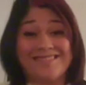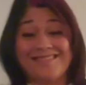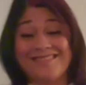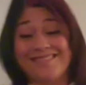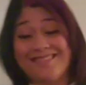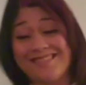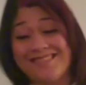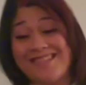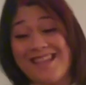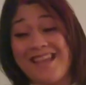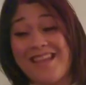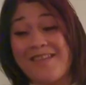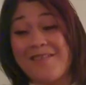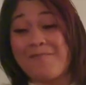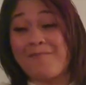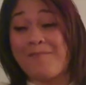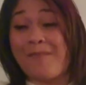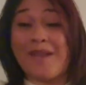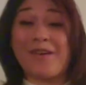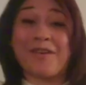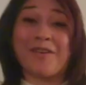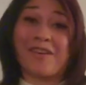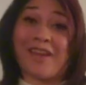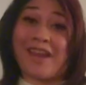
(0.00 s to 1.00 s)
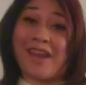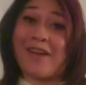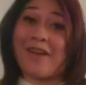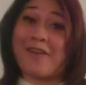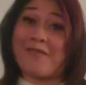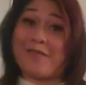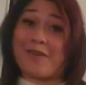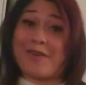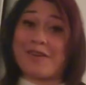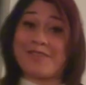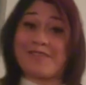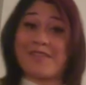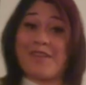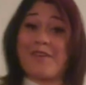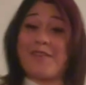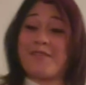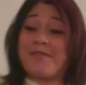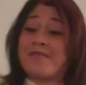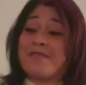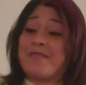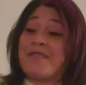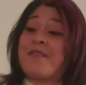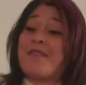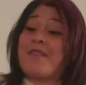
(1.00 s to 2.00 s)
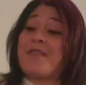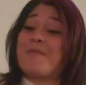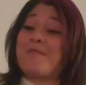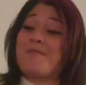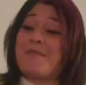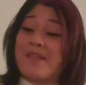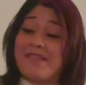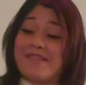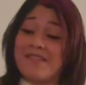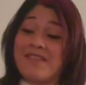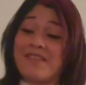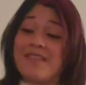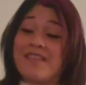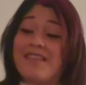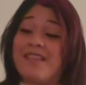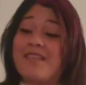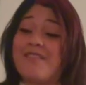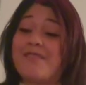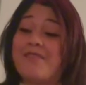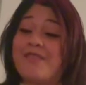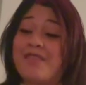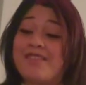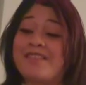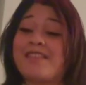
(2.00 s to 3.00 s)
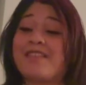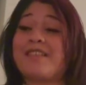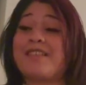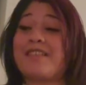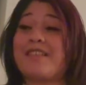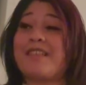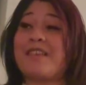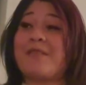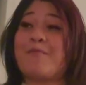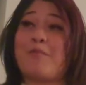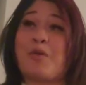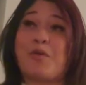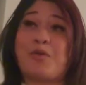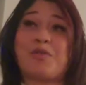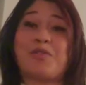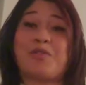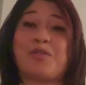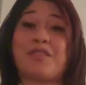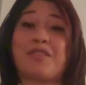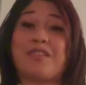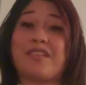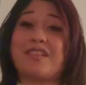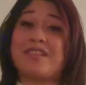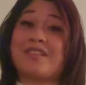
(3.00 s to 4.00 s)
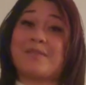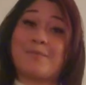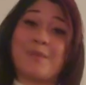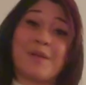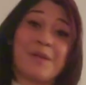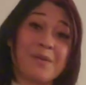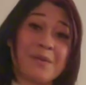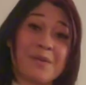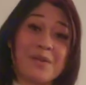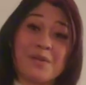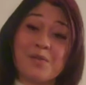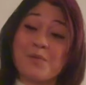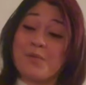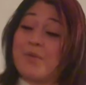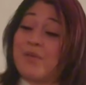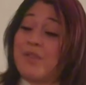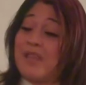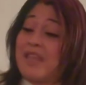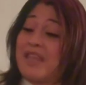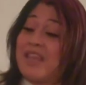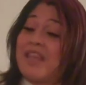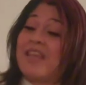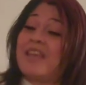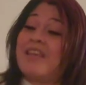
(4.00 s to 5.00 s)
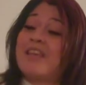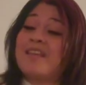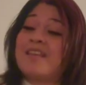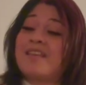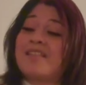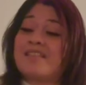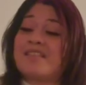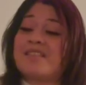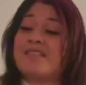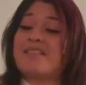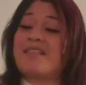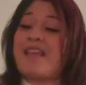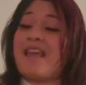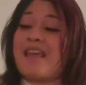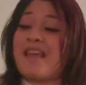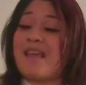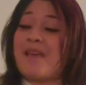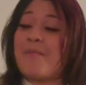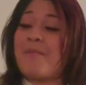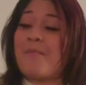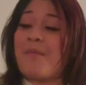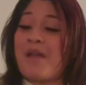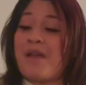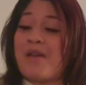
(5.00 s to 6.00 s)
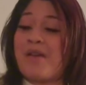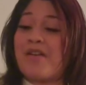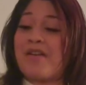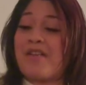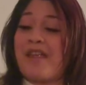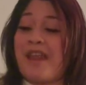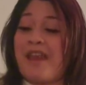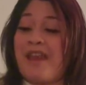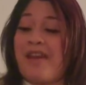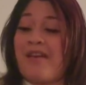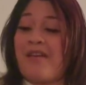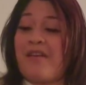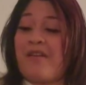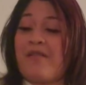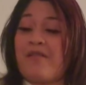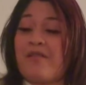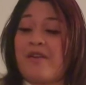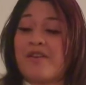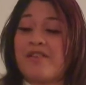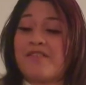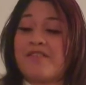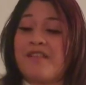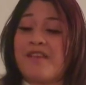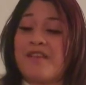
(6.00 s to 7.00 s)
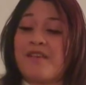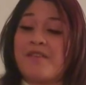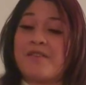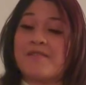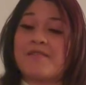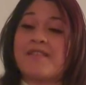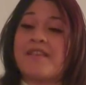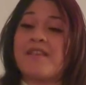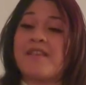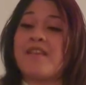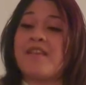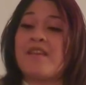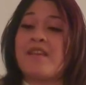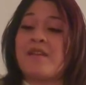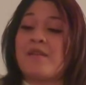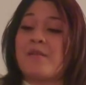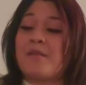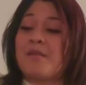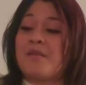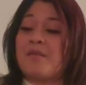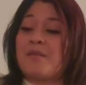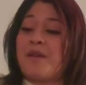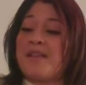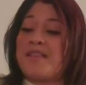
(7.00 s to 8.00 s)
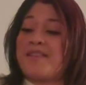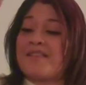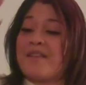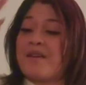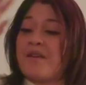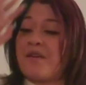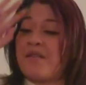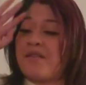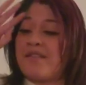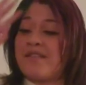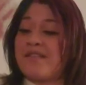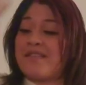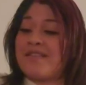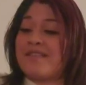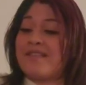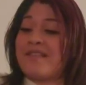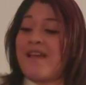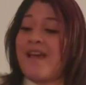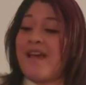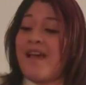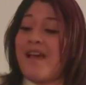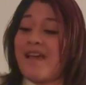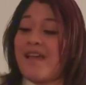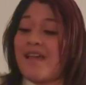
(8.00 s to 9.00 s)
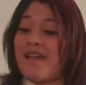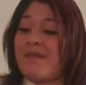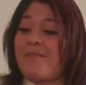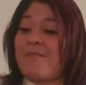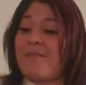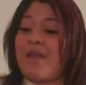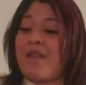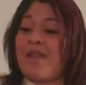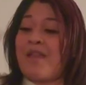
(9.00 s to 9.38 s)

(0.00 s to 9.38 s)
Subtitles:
take better care of ourselves mentally, physically, emotionally, spiritually. Just take better care of ourselves. We're wasting all this time and